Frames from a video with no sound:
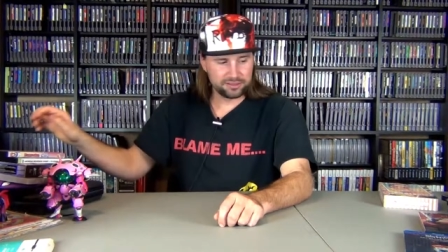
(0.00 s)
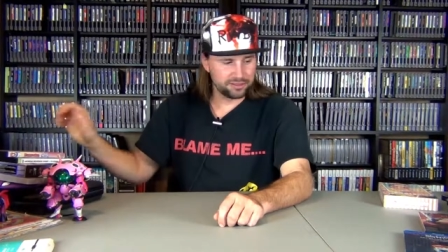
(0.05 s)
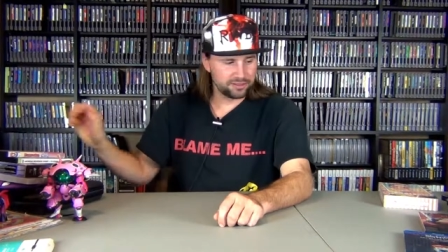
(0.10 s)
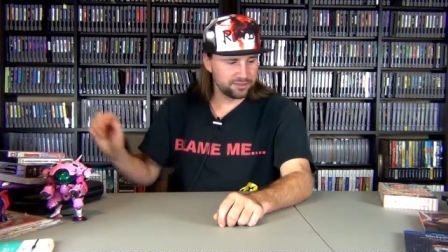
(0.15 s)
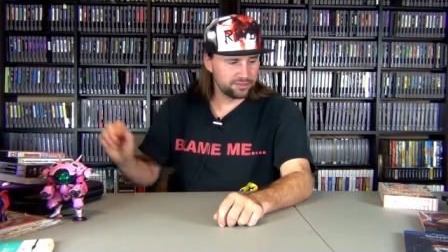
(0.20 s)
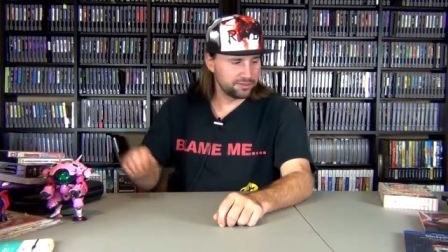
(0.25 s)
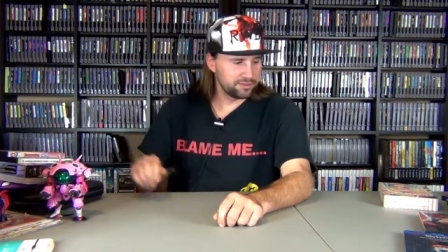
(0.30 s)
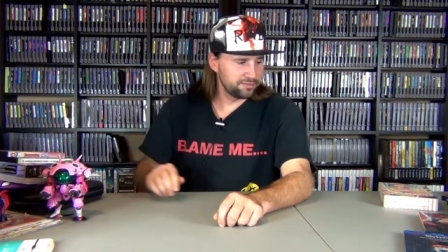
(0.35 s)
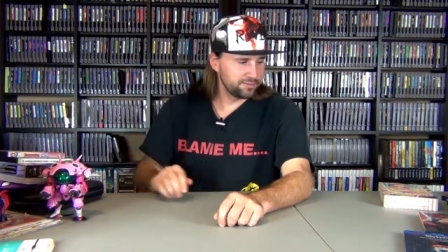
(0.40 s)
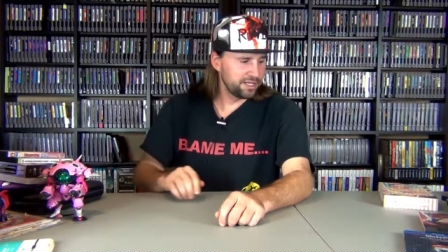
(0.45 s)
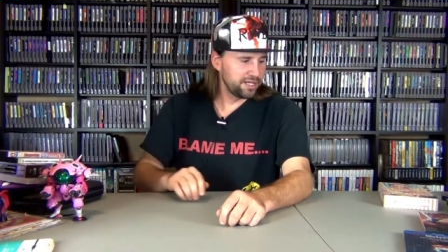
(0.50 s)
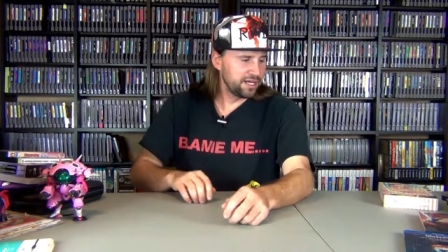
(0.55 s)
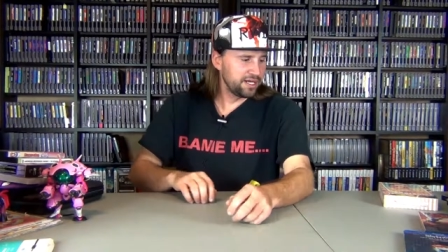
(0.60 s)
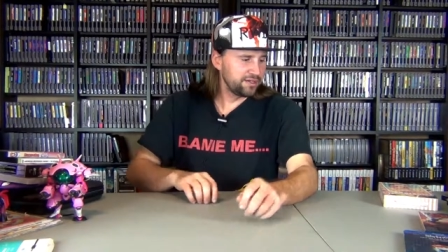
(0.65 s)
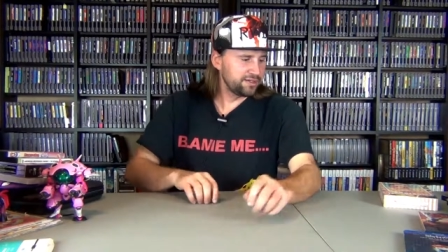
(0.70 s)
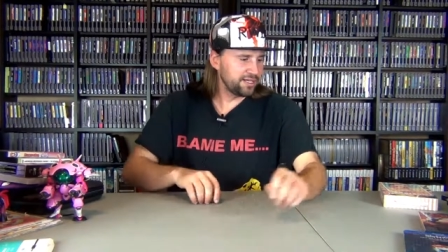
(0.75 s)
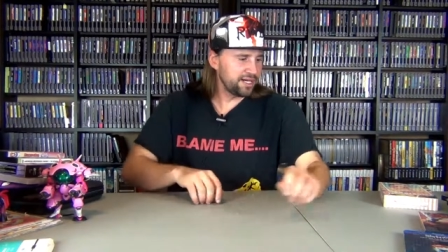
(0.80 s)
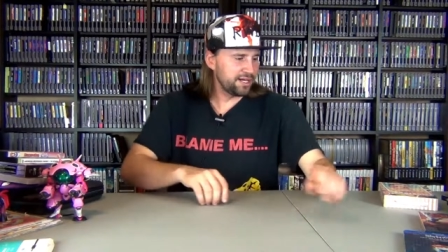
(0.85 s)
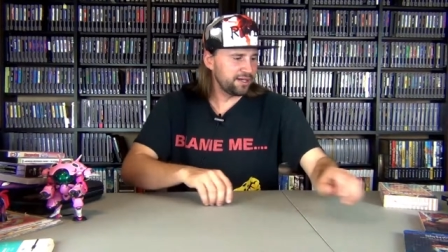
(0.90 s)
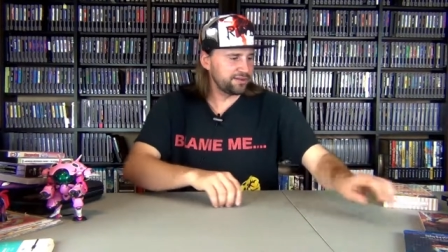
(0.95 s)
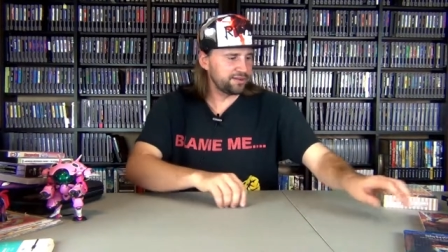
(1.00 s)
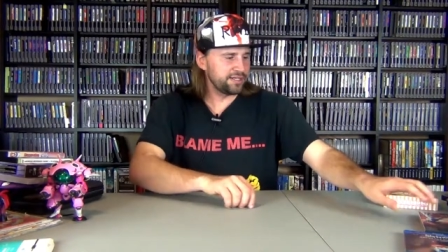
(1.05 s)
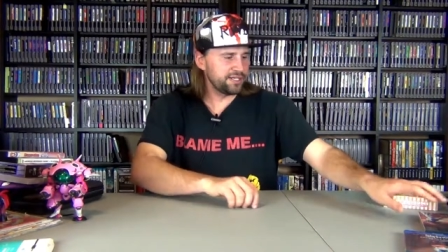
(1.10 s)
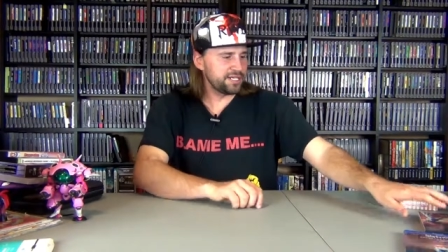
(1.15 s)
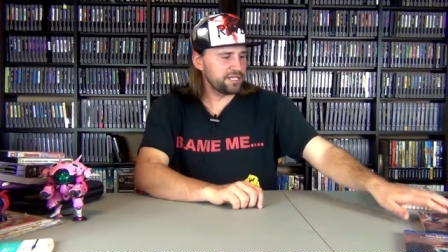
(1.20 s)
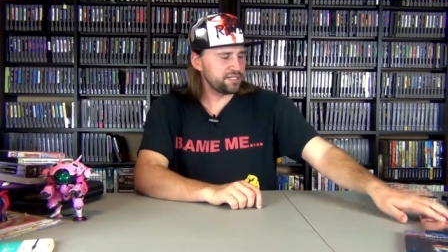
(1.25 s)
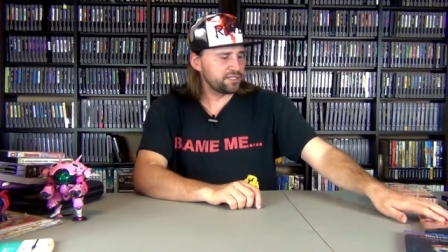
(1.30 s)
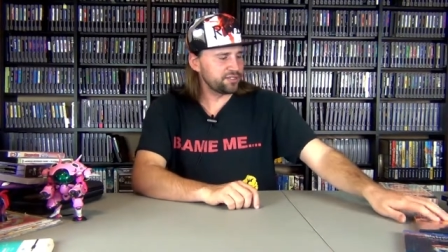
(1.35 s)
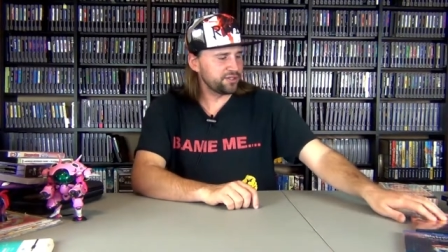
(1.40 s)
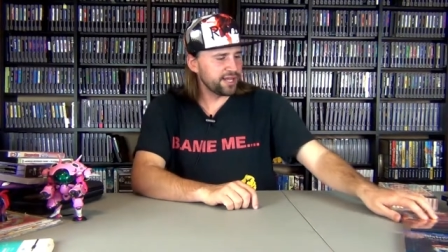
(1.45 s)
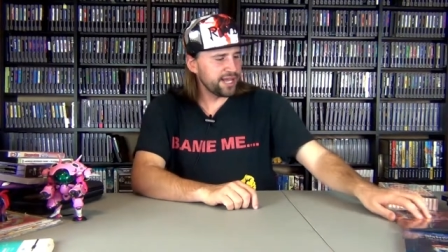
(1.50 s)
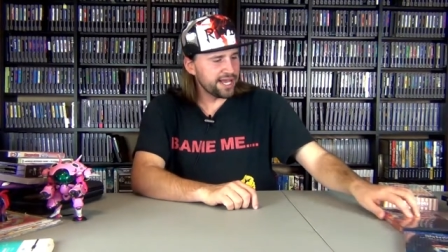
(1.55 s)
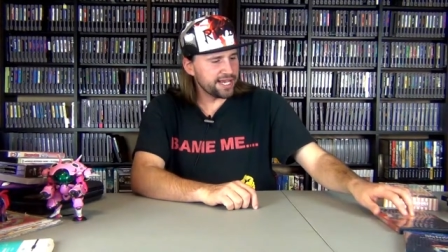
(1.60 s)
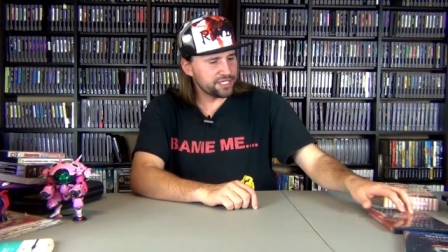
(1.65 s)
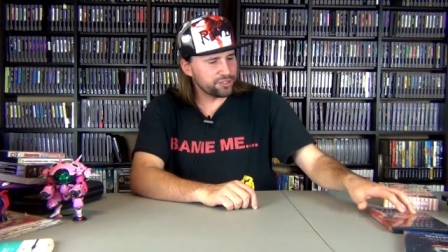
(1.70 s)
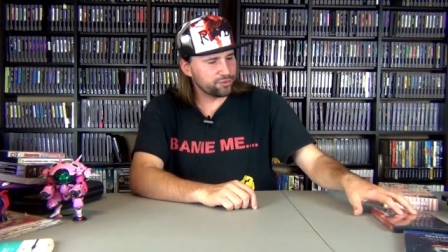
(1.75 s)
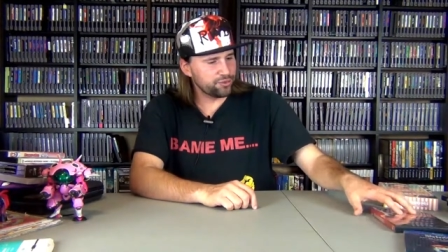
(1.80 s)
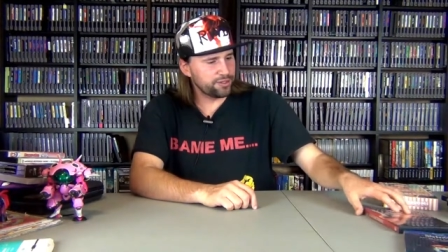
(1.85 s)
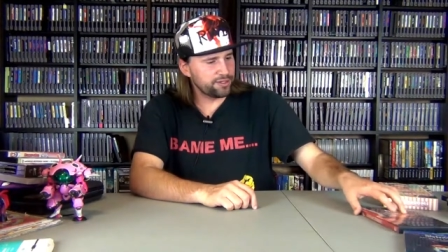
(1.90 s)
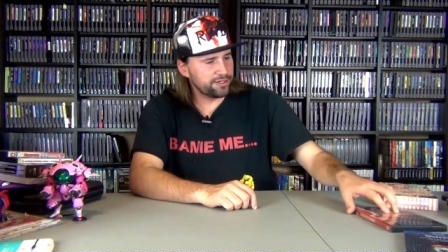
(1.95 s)
Now this
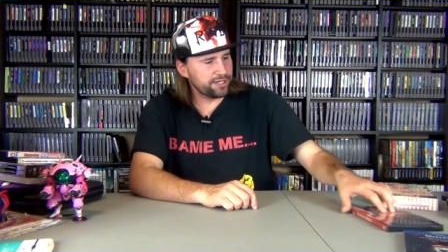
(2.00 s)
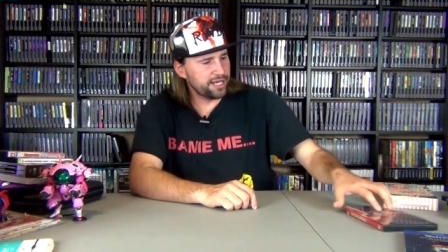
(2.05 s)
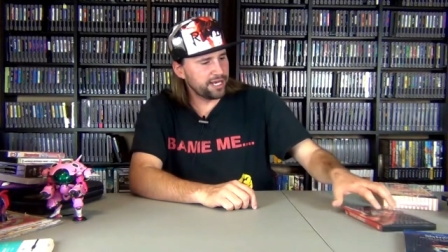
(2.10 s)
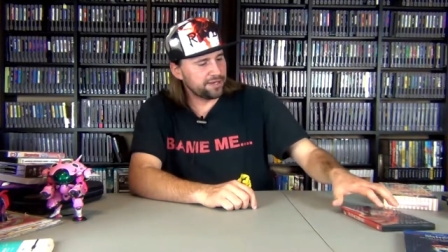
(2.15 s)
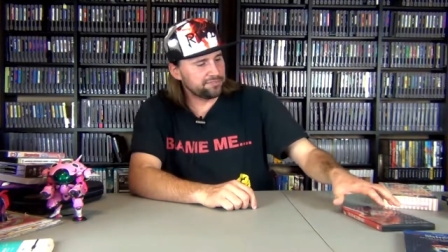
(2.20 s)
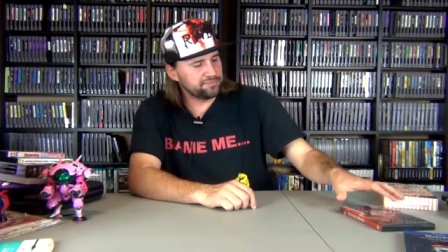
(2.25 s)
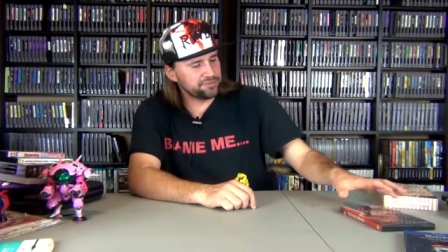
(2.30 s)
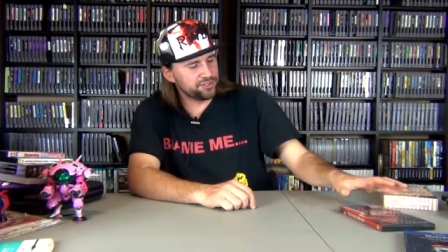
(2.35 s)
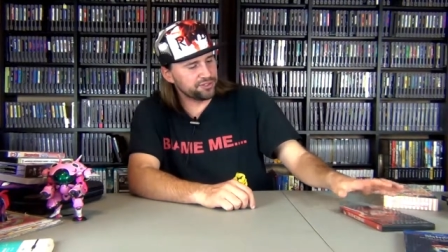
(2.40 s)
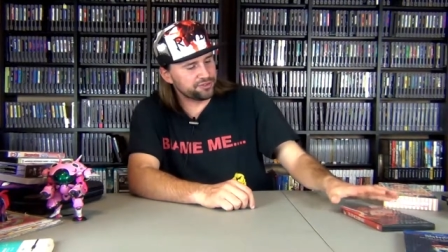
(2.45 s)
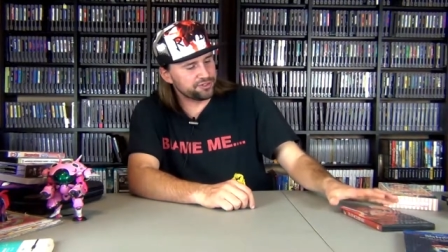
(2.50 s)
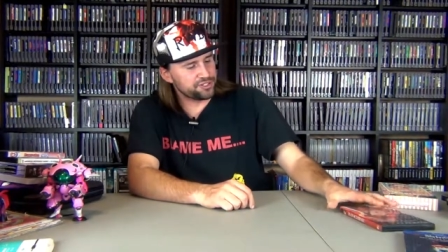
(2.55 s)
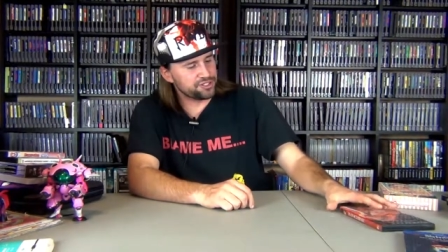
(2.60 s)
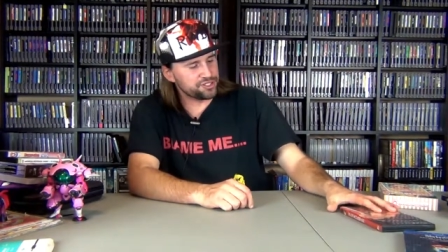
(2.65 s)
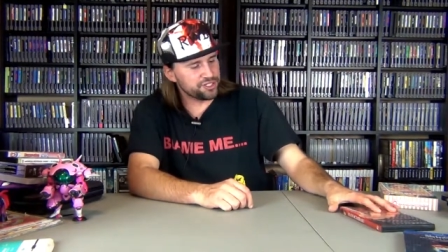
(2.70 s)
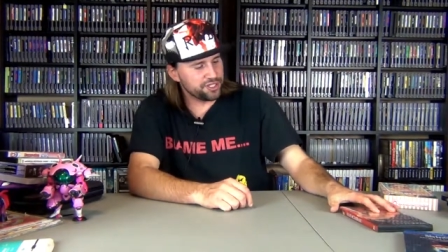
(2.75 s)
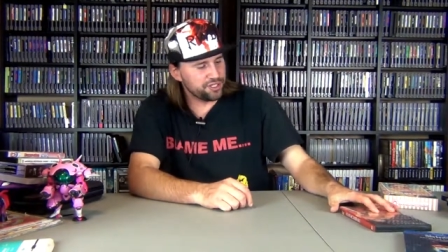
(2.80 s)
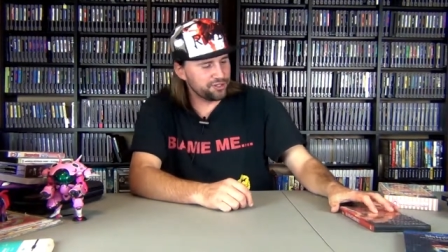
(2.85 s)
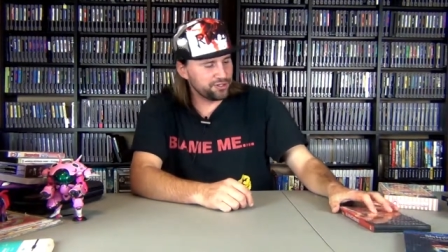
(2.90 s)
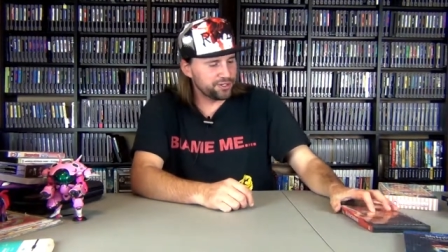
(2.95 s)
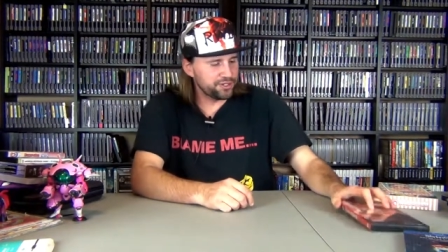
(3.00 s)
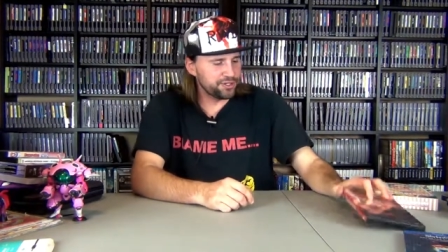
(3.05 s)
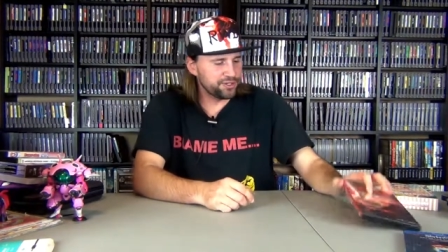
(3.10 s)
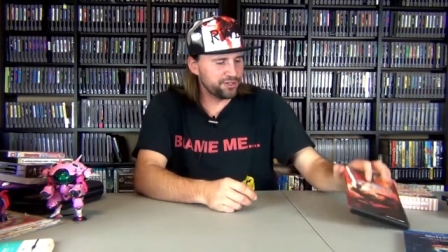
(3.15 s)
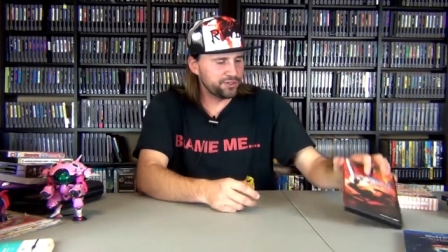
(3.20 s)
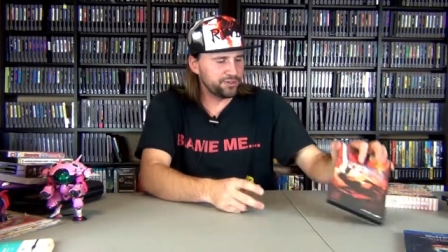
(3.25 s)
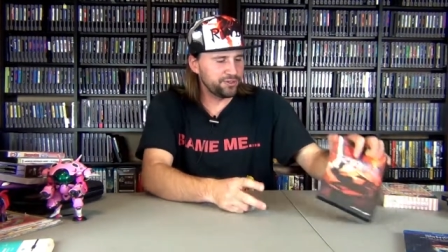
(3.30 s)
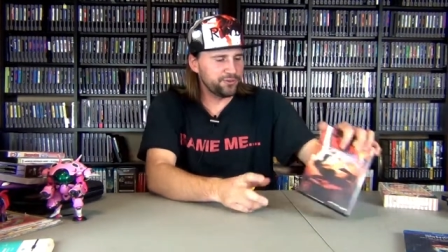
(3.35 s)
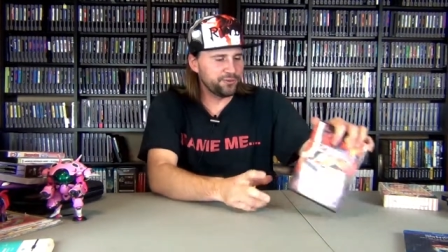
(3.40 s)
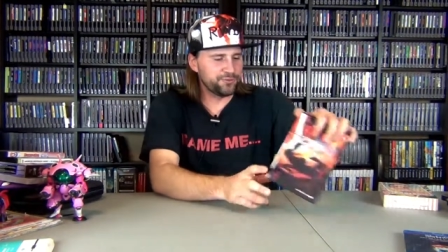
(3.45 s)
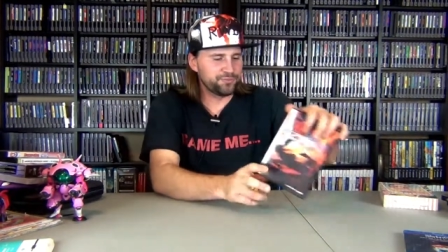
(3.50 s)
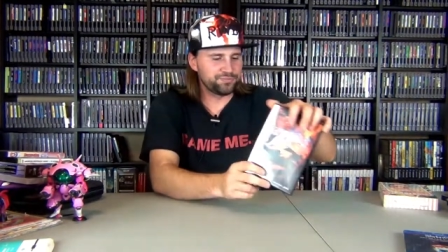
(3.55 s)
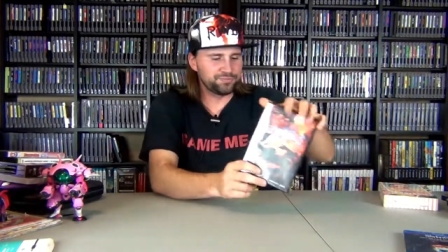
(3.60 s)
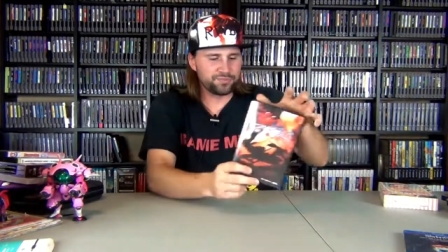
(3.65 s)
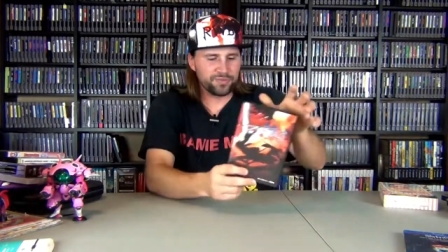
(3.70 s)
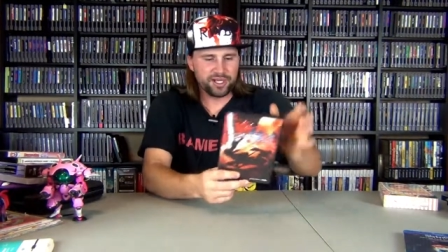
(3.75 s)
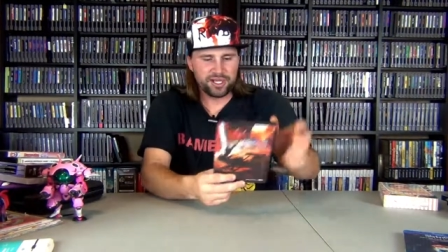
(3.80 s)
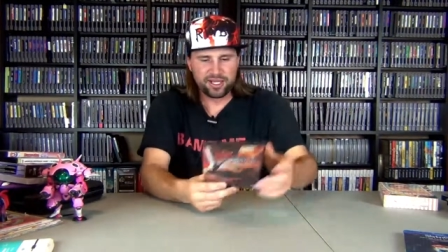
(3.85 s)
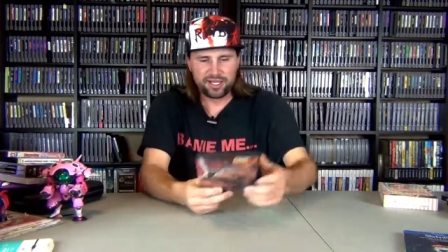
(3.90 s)
last one I'm gonna show you,